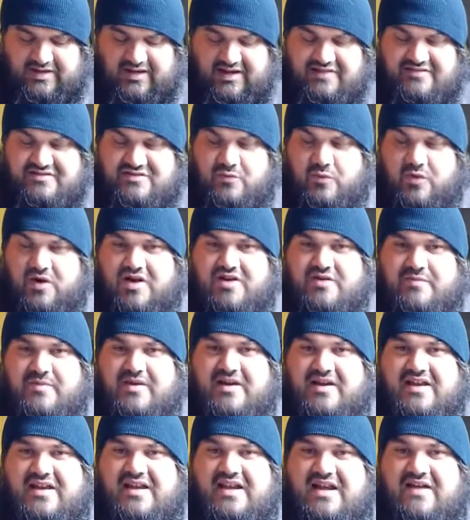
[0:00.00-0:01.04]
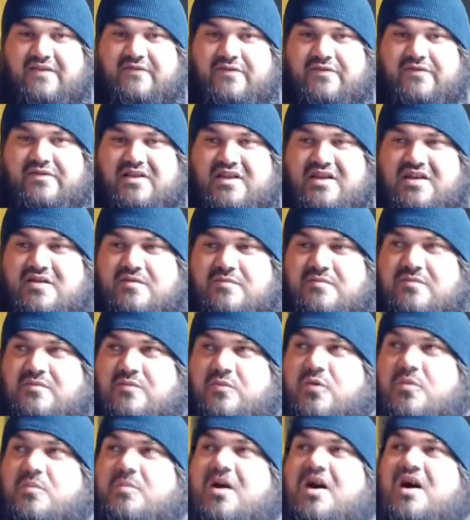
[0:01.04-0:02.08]
he leaves a water bucket out for them.
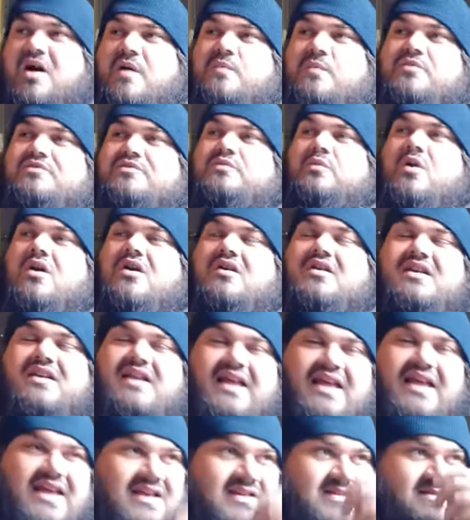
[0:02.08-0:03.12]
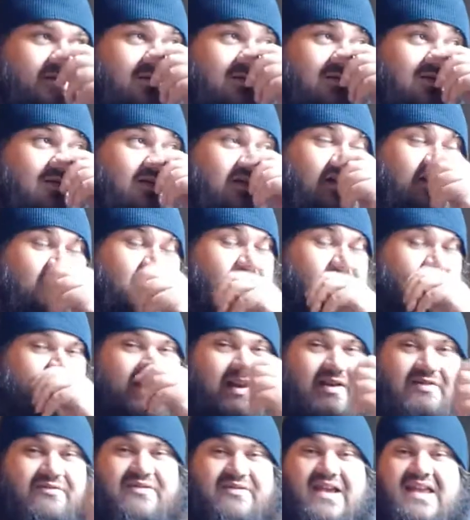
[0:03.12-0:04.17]
Well, Mom was walking Axel,
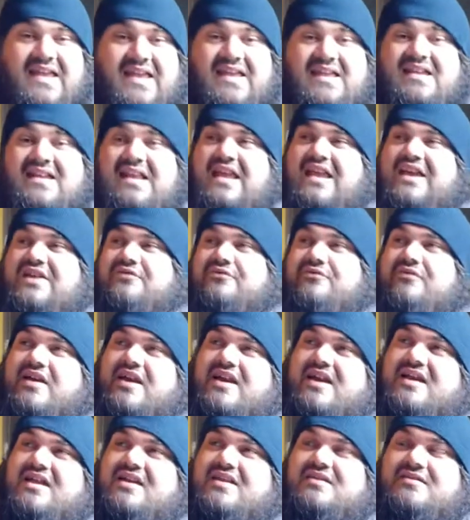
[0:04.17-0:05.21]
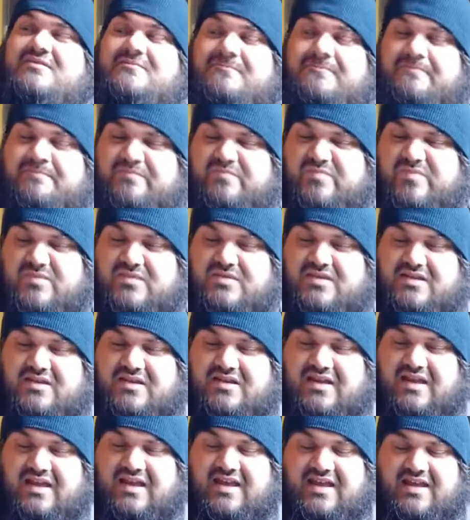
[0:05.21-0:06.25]
and I reckon he ran
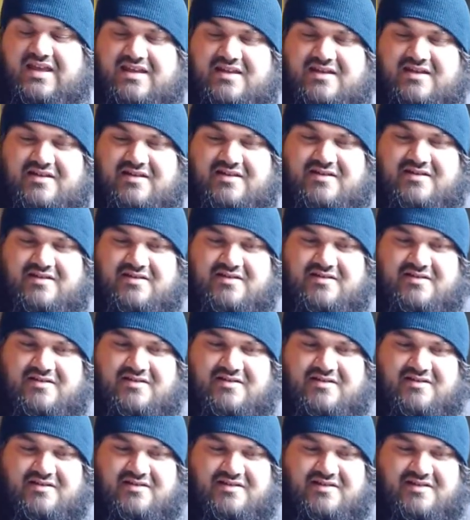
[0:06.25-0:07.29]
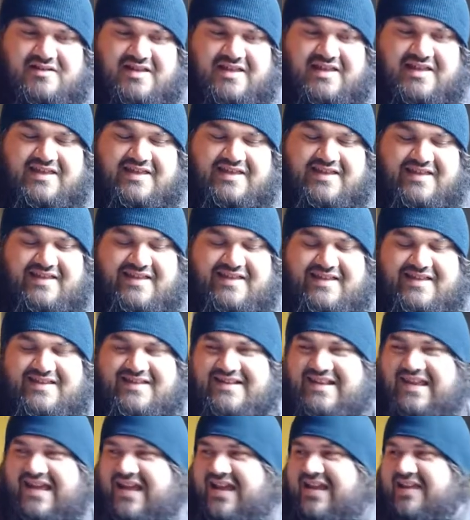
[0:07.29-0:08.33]
and he
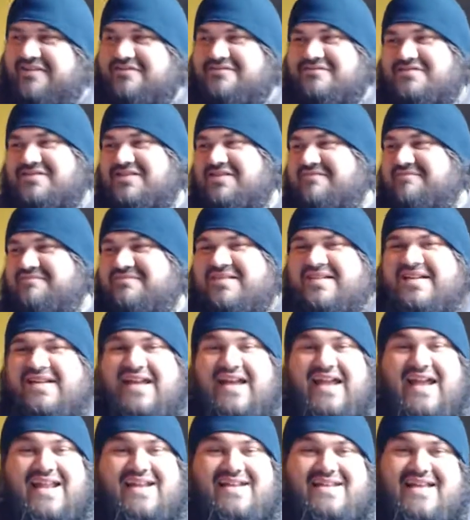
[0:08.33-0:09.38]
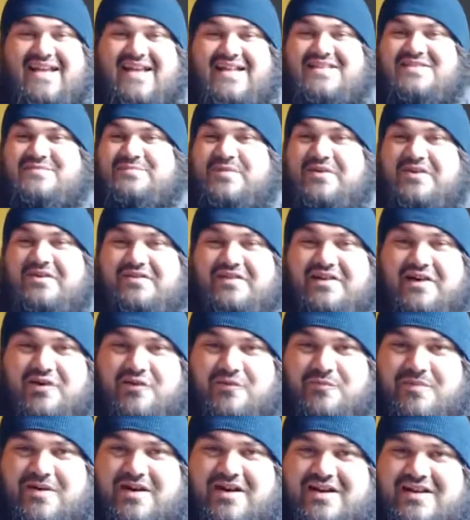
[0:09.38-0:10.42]
hit Dad or something, and Dad spilled a
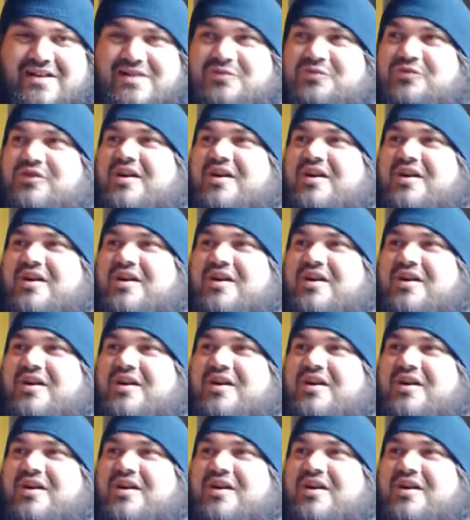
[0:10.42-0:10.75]
whole bucket of